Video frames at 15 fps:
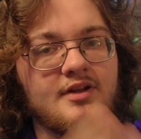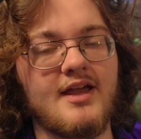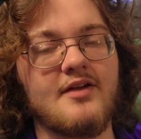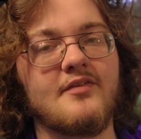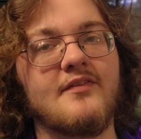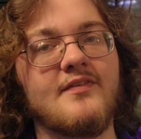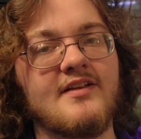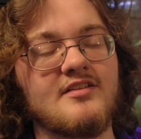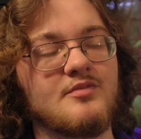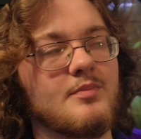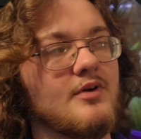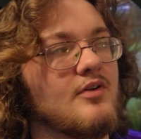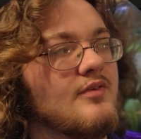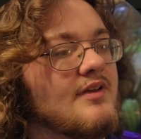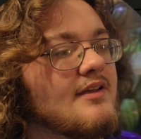everything's
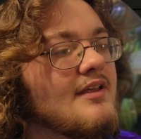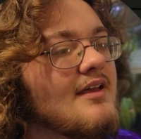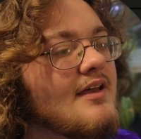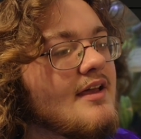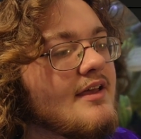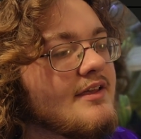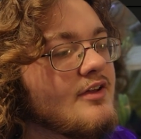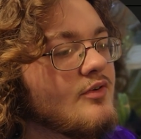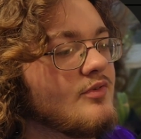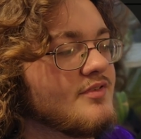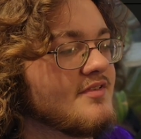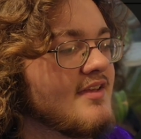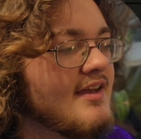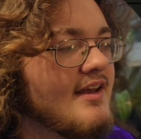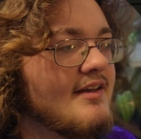broken. You
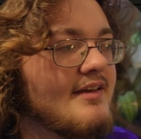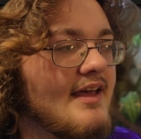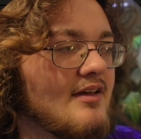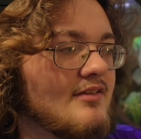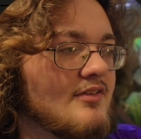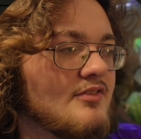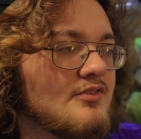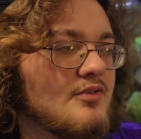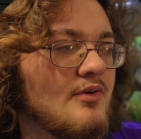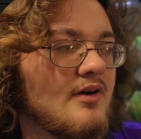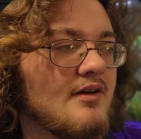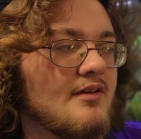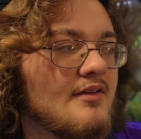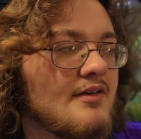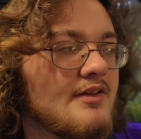set it down a little too
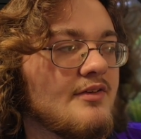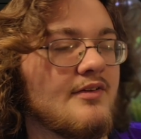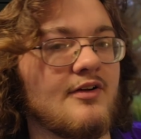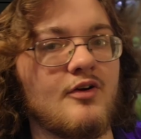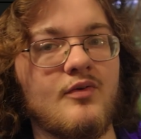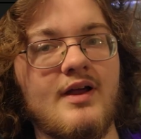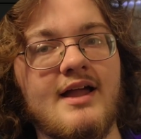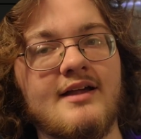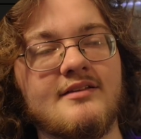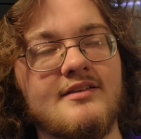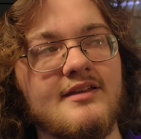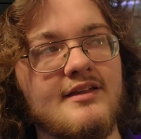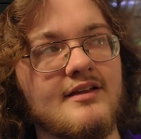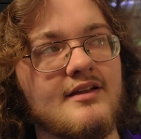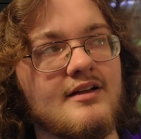hard, you can crack
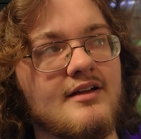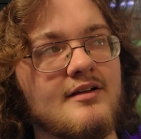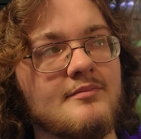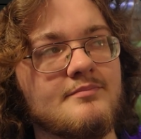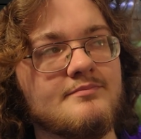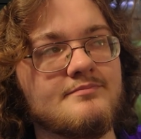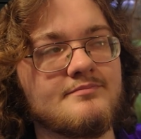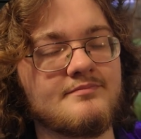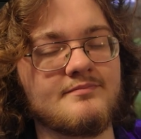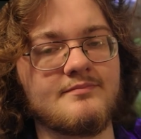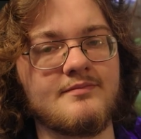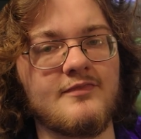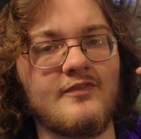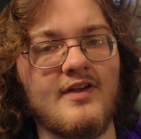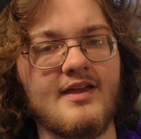the
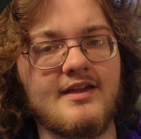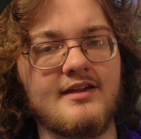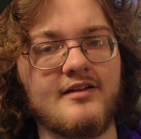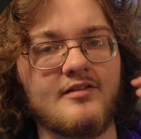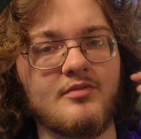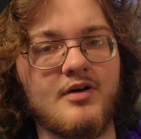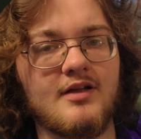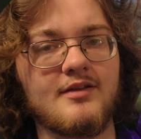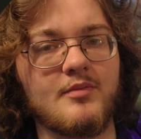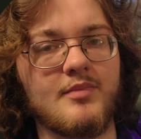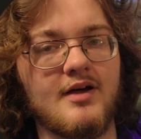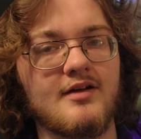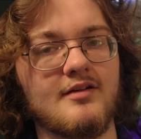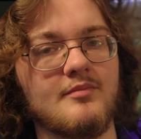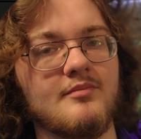fang on the
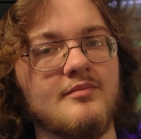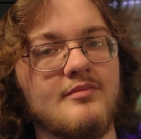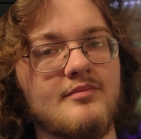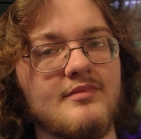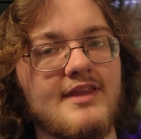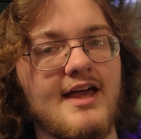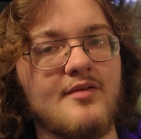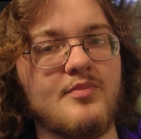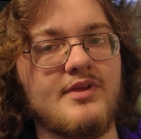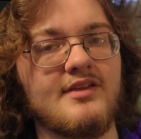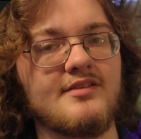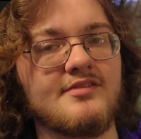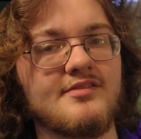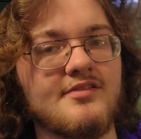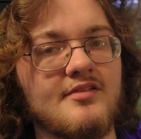bottom, that
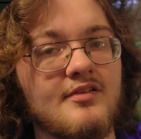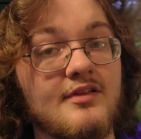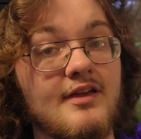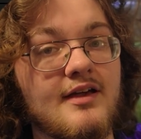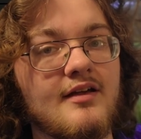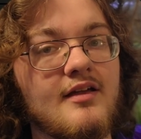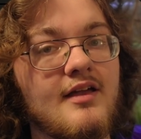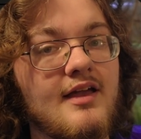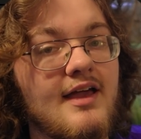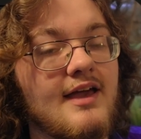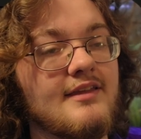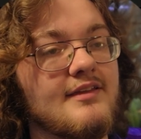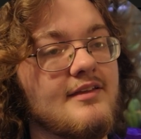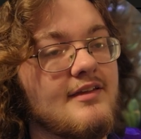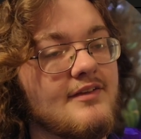piece, yeah.
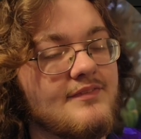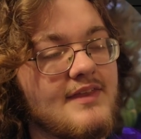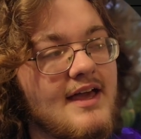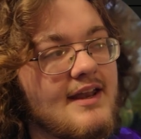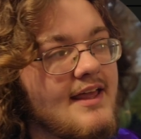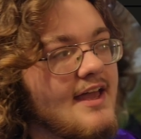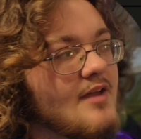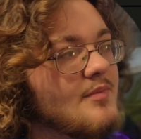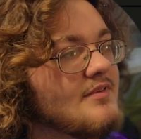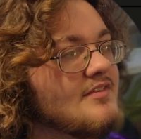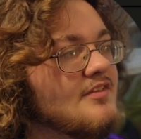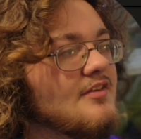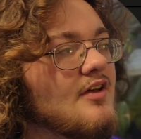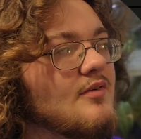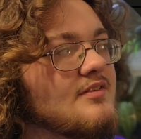And then if that
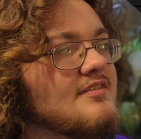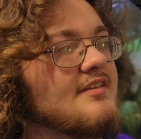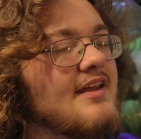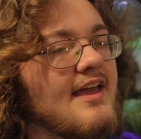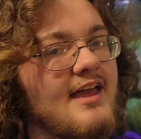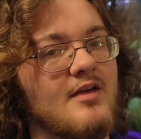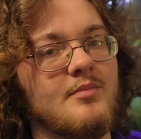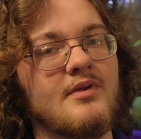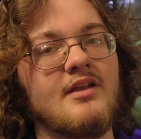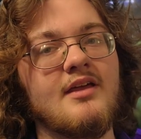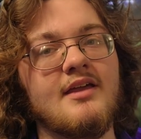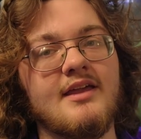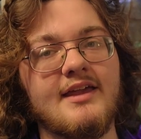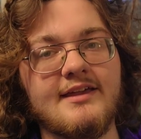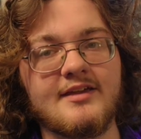happens, you know what's gonna
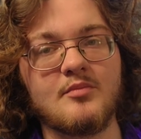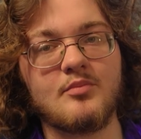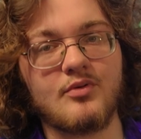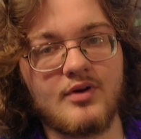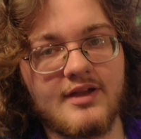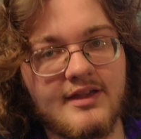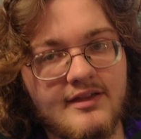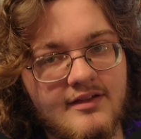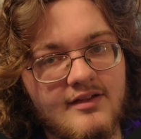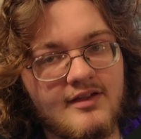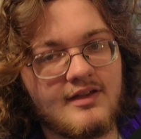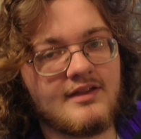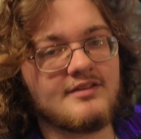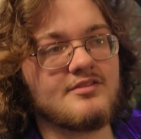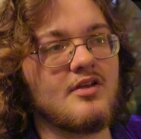happen. It can break.
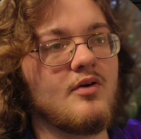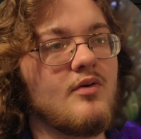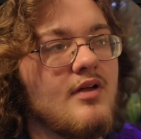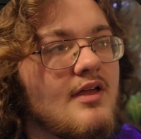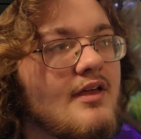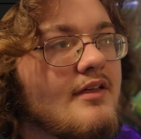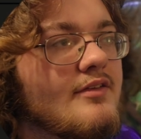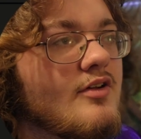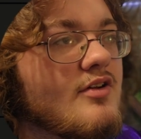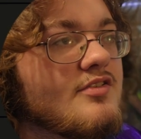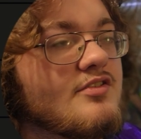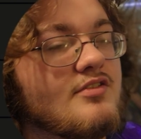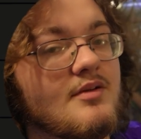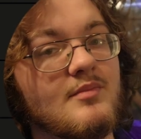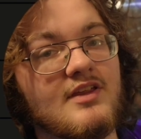So they're
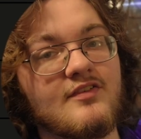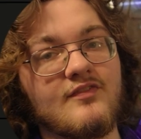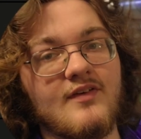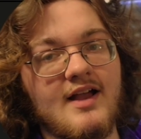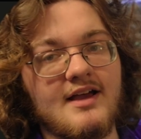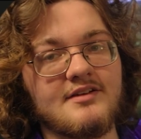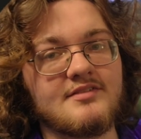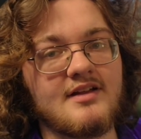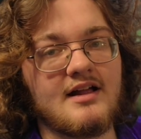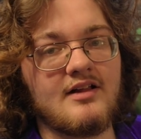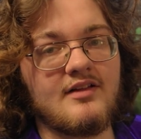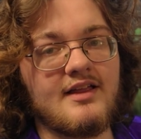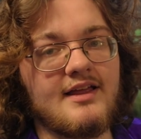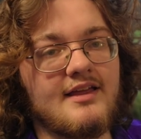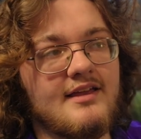extremely
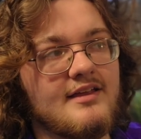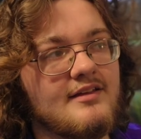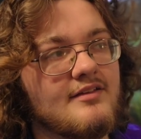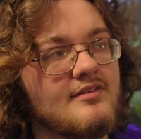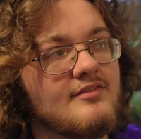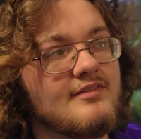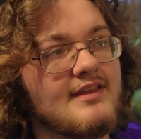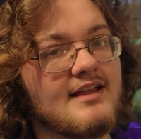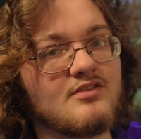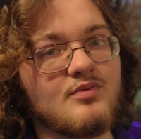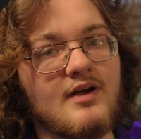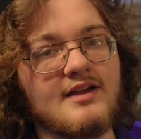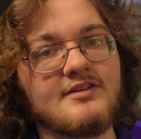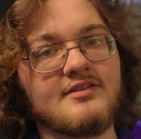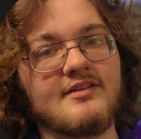fragile, and that's
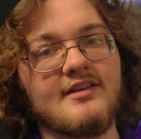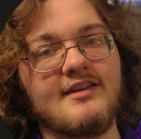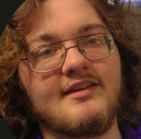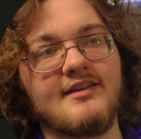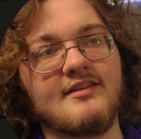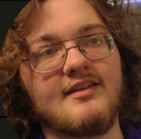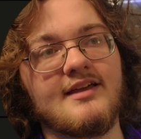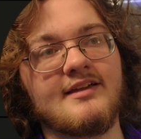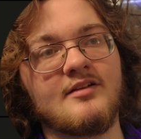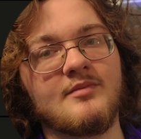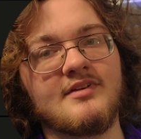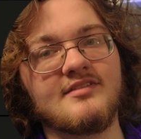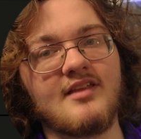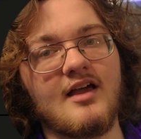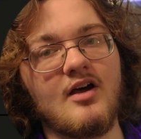why I genuinely didn't like them,
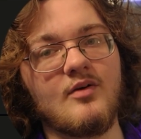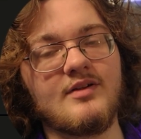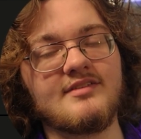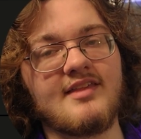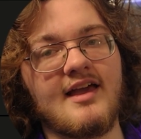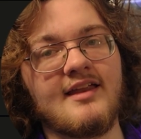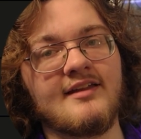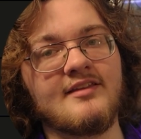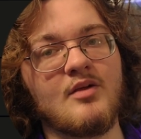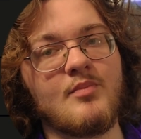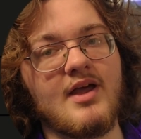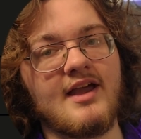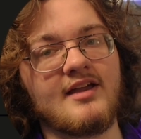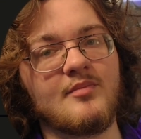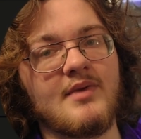because I always had it in the
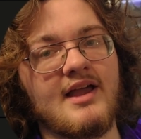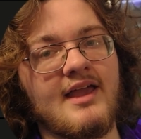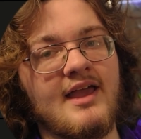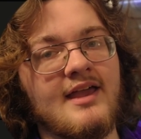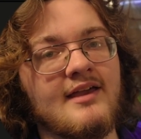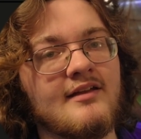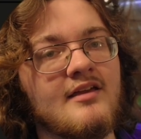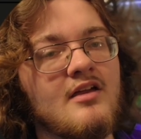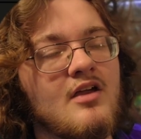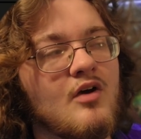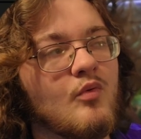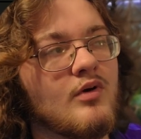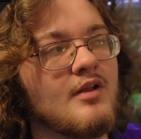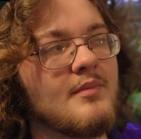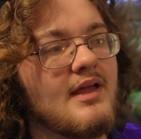back of my head,
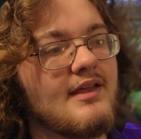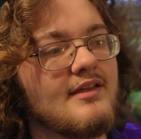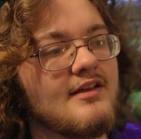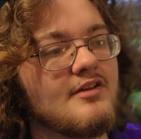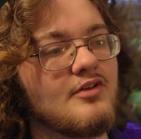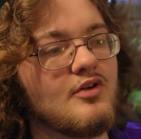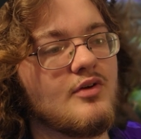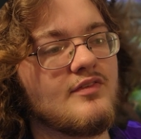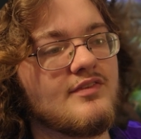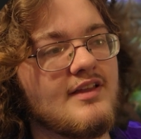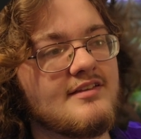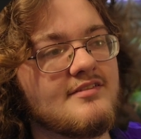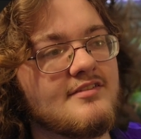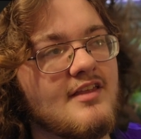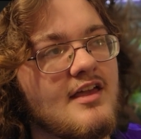what am I gonna do if,
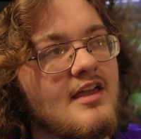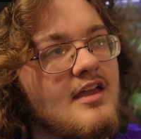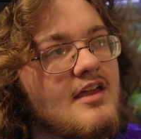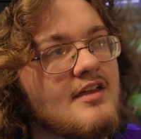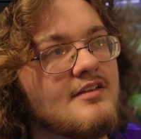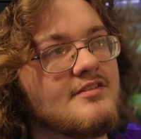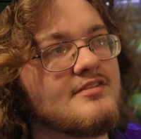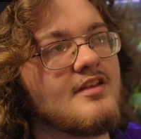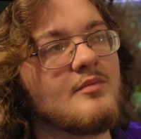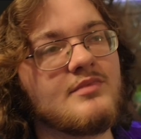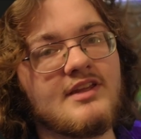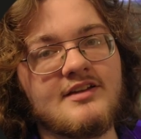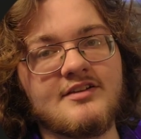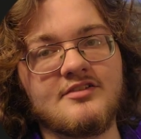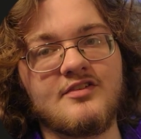let's say,
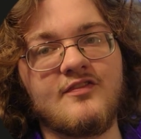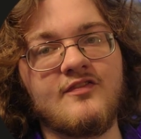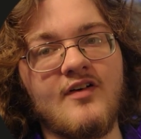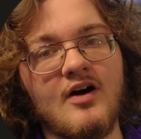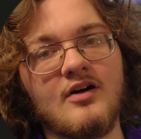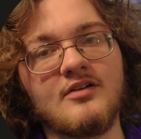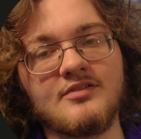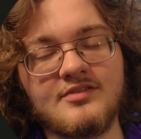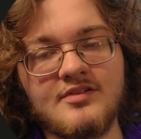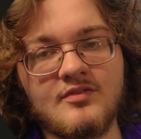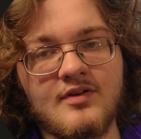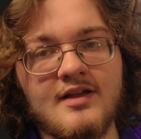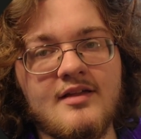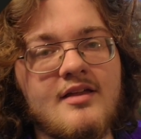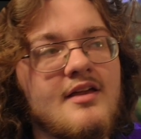something just falls,
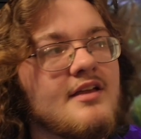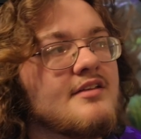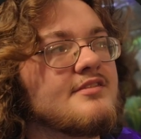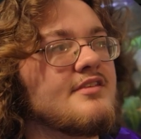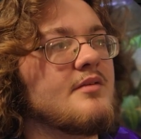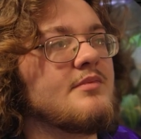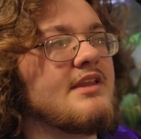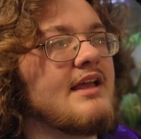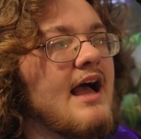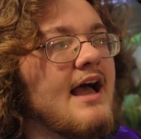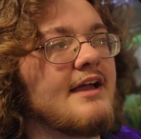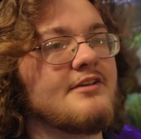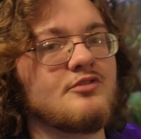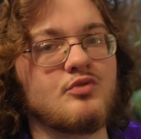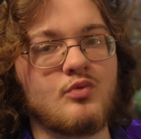right? Something
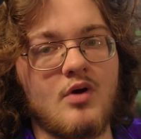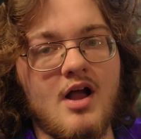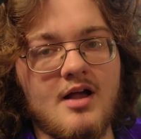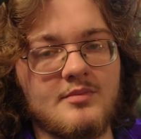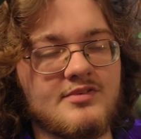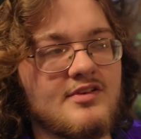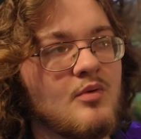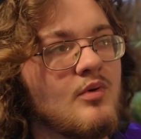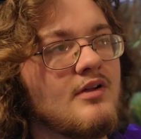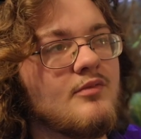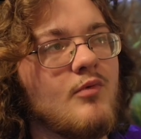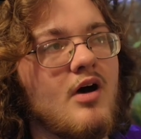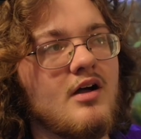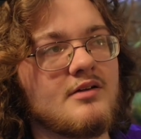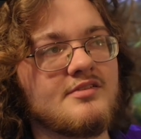I drop.
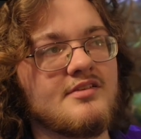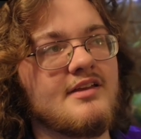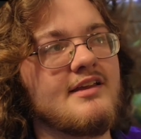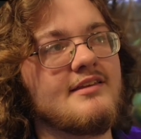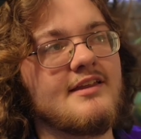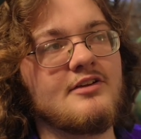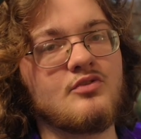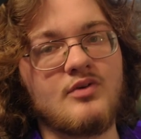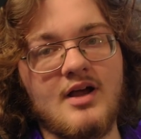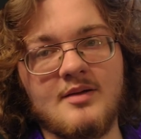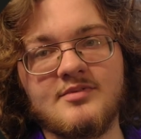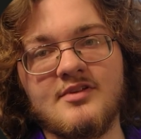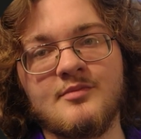Someone walks in and they drop